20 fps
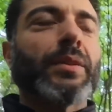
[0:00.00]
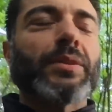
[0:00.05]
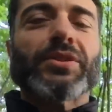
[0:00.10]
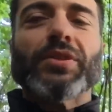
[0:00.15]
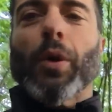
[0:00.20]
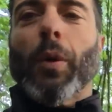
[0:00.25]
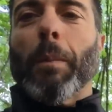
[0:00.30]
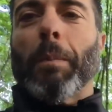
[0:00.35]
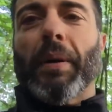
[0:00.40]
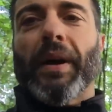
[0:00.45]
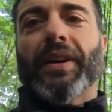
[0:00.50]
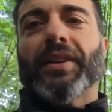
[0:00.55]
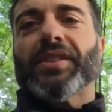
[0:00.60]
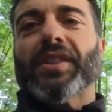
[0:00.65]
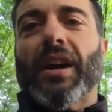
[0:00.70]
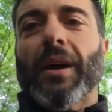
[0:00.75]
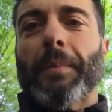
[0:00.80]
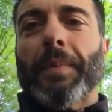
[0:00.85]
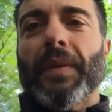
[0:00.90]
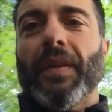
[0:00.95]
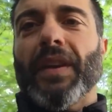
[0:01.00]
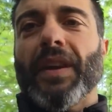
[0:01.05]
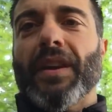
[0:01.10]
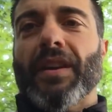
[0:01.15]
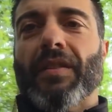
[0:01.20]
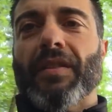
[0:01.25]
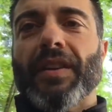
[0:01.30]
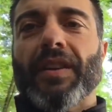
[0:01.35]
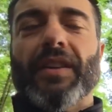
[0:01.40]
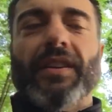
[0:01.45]
There was no bike shop in the
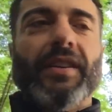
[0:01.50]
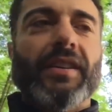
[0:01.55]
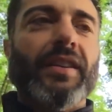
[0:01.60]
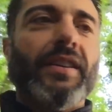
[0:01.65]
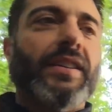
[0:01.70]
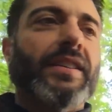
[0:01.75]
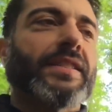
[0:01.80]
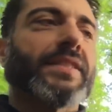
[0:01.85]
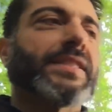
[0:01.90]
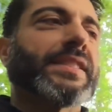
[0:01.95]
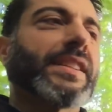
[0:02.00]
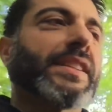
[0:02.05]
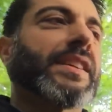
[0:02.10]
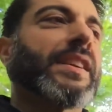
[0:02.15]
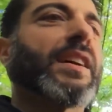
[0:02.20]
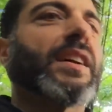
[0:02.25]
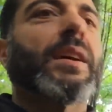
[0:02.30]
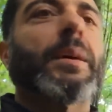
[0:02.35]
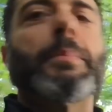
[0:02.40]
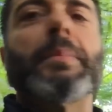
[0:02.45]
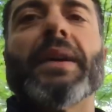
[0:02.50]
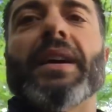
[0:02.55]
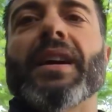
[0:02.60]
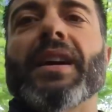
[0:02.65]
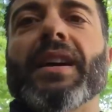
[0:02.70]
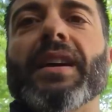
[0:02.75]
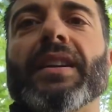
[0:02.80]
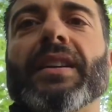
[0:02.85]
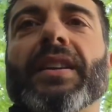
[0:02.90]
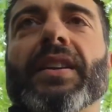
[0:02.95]
area. I was like, oh
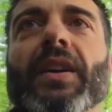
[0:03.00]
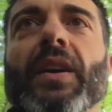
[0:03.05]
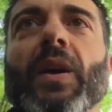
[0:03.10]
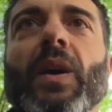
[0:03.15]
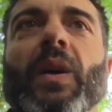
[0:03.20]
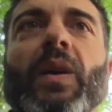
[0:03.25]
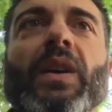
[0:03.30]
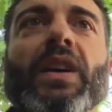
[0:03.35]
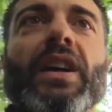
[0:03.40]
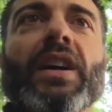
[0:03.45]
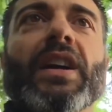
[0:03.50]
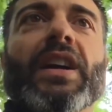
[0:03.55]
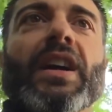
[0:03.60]
man, you know.